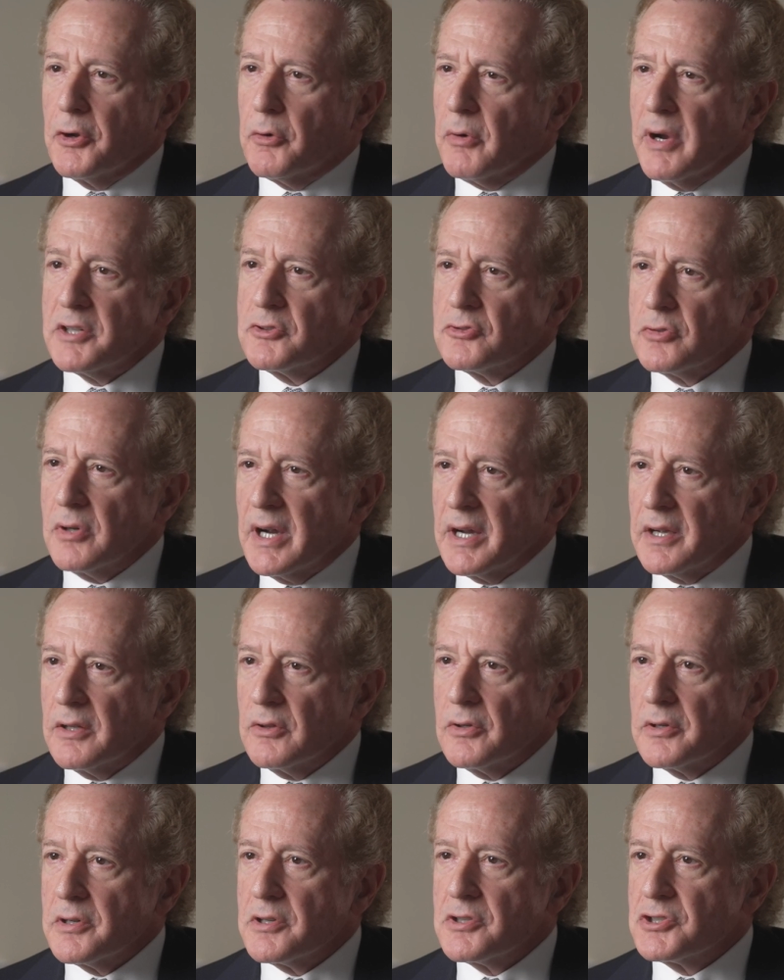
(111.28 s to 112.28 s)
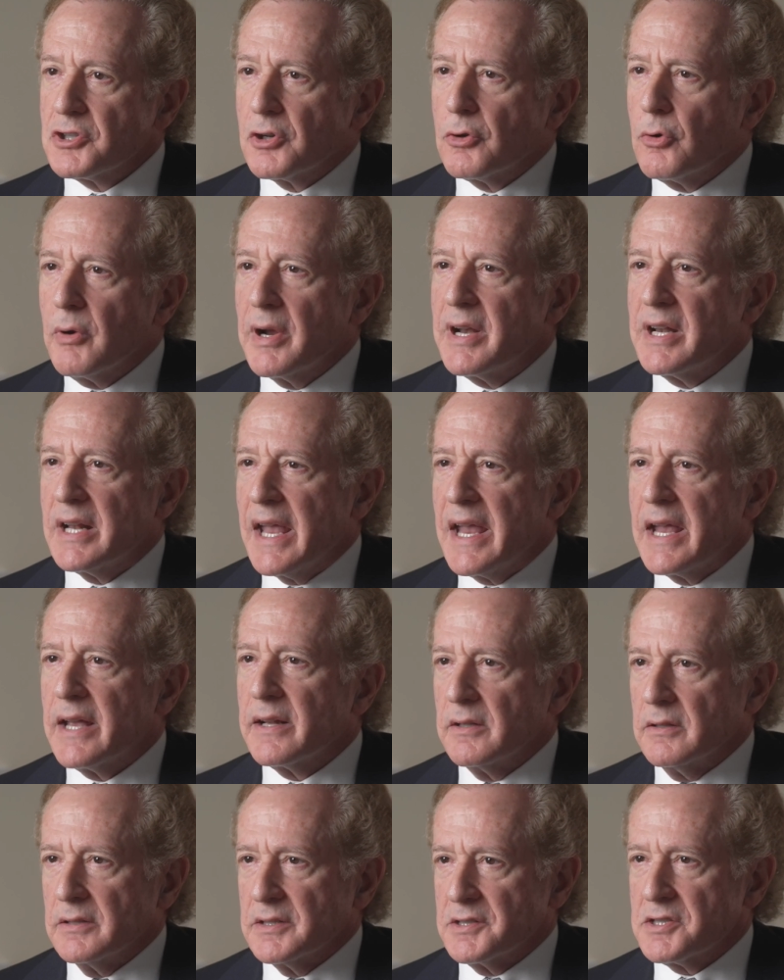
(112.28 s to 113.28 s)
The great trial lawyer is a great
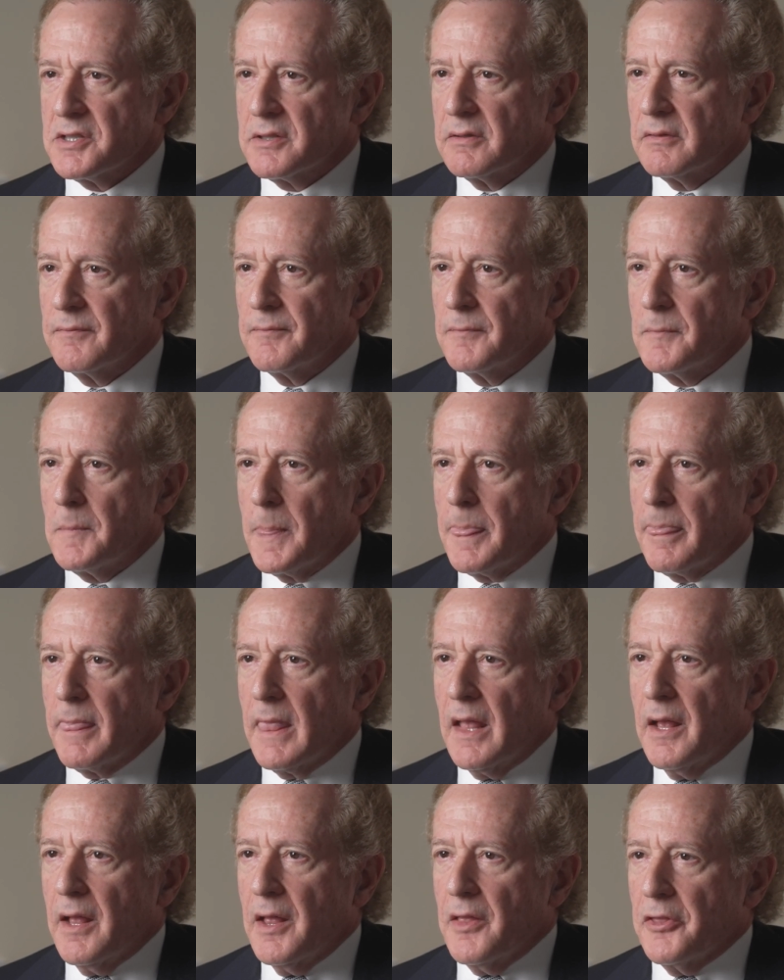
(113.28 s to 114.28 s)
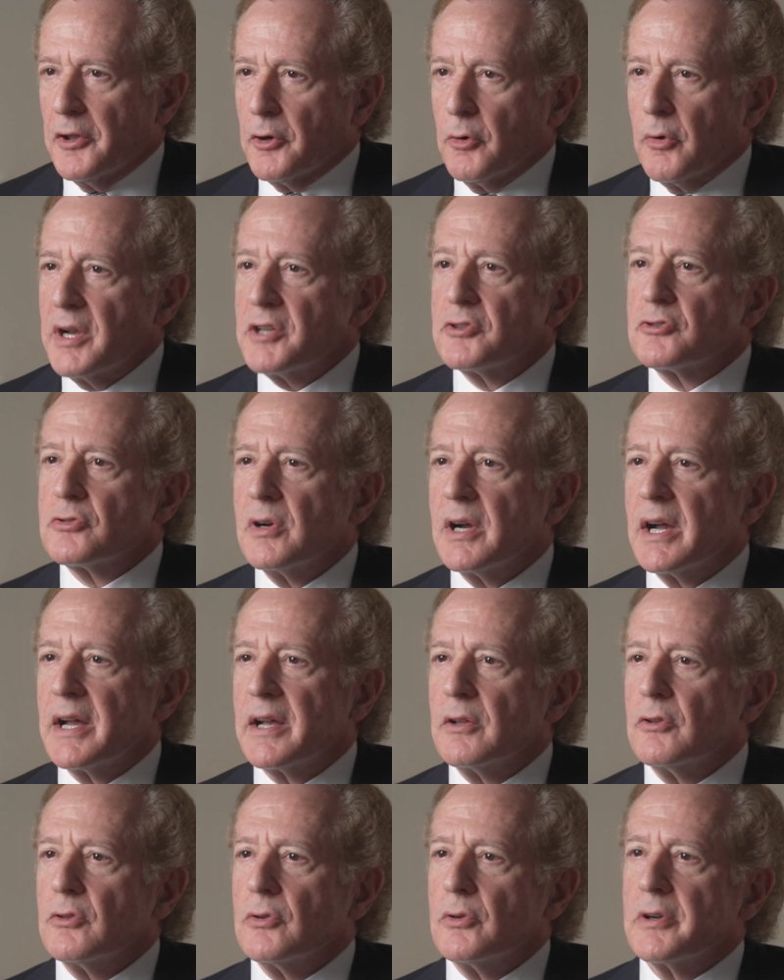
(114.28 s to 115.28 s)
analyst. The great
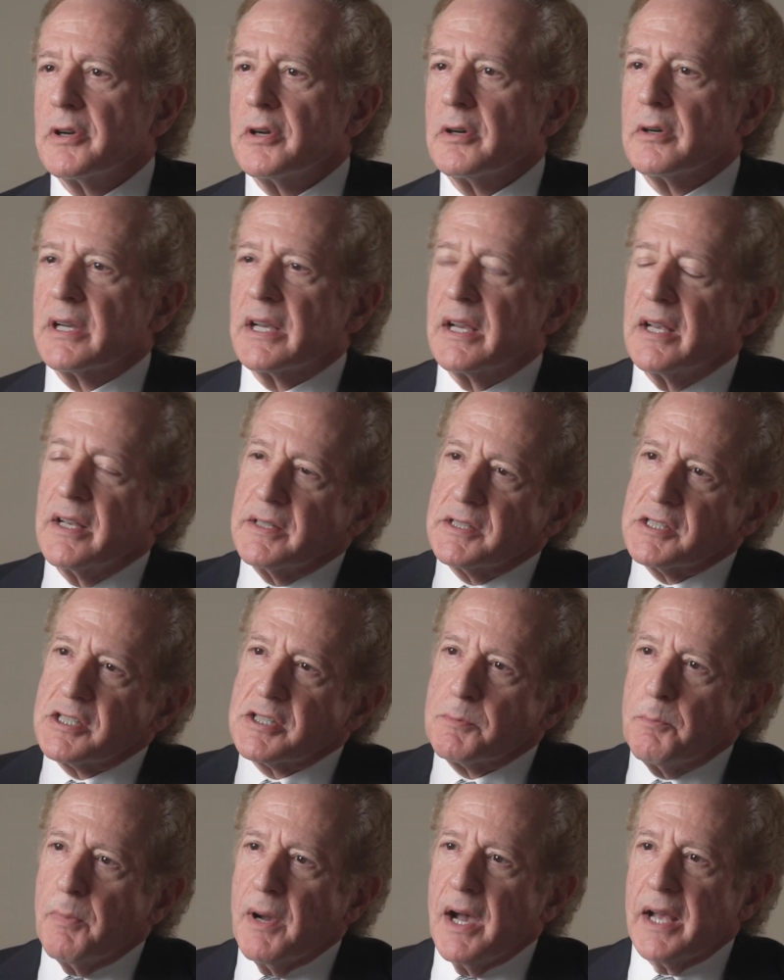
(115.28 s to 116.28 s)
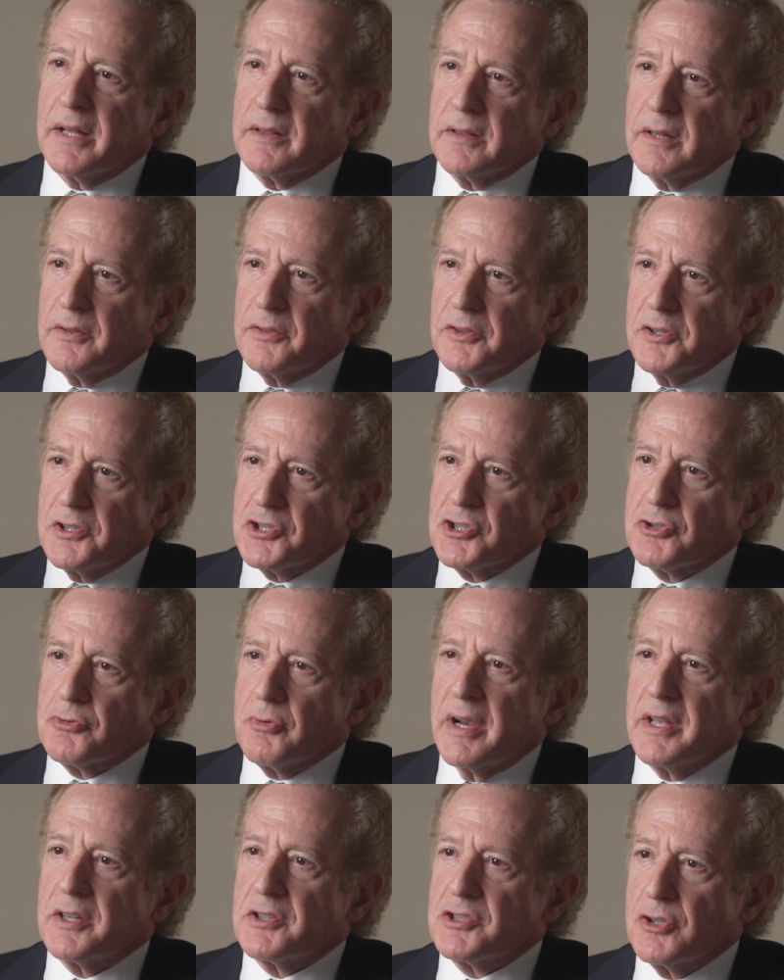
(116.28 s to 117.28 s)
trial lawyer can spot the
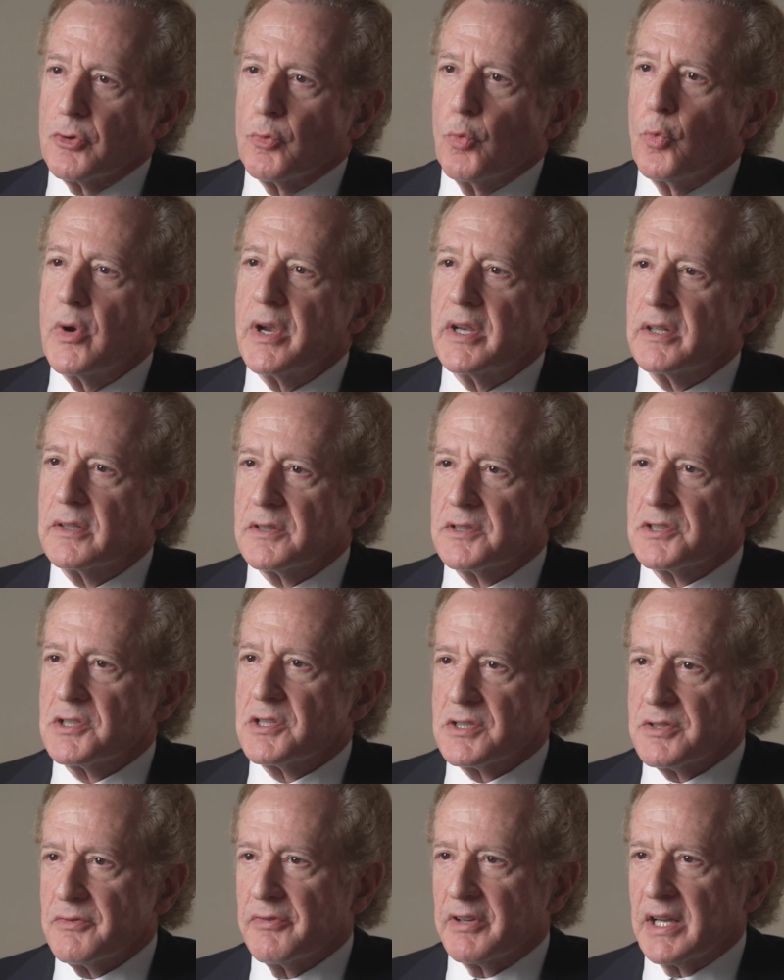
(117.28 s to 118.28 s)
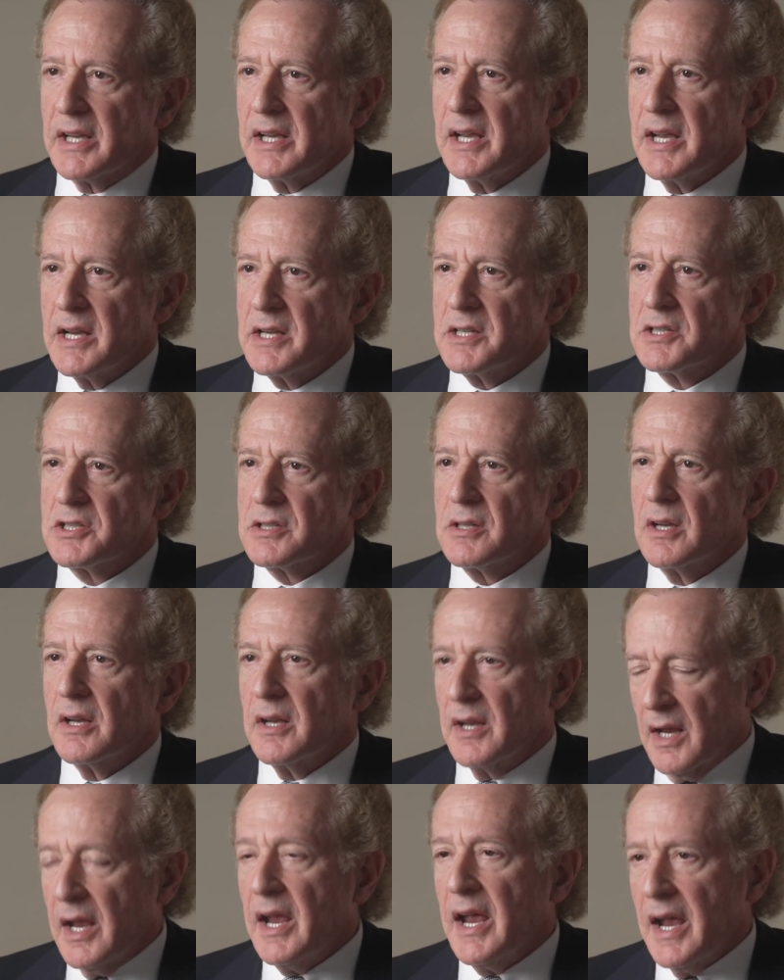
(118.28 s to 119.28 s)
strengths and weaknesses of a case
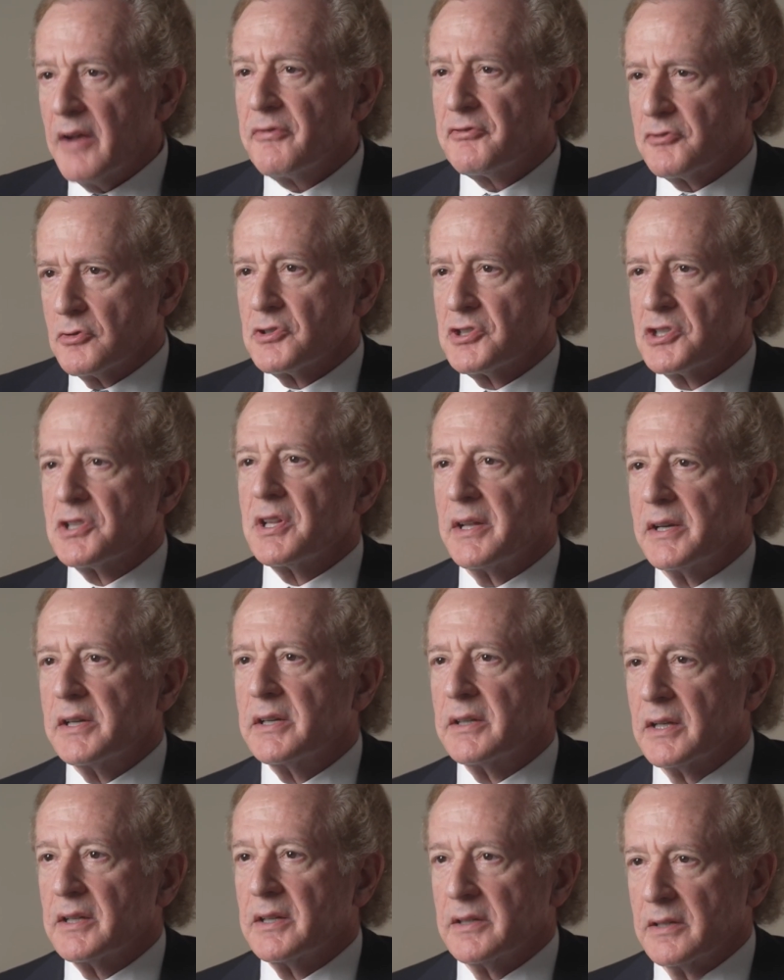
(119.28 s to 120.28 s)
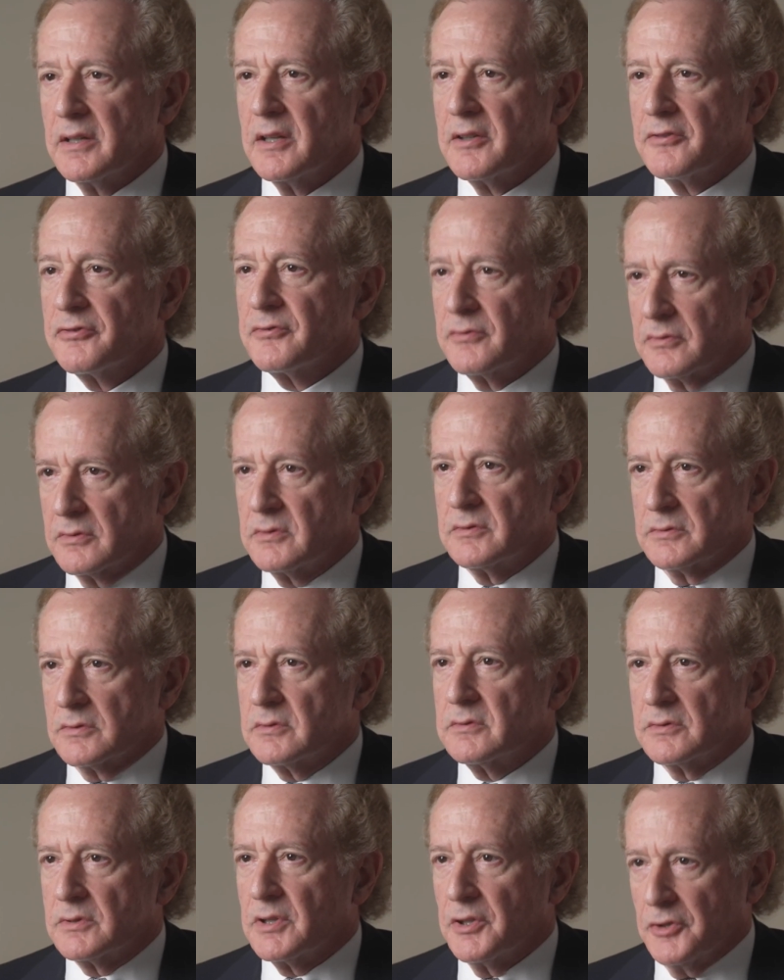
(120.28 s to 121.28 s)
after studying it enough
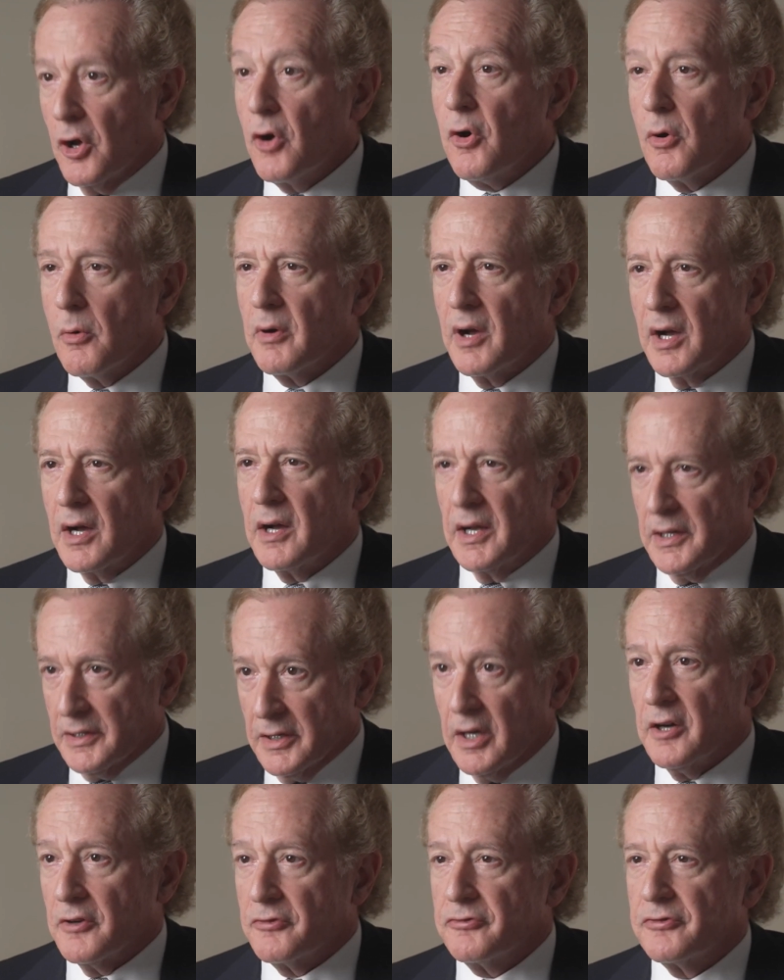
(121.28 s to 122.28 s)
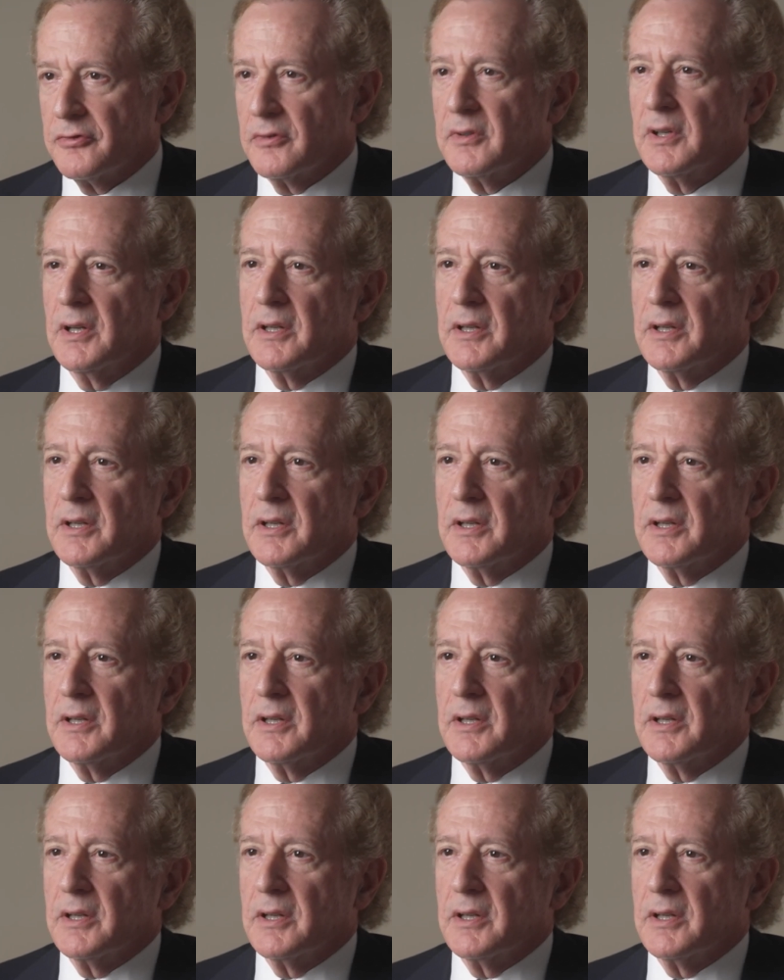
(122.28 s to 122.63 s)
to know enough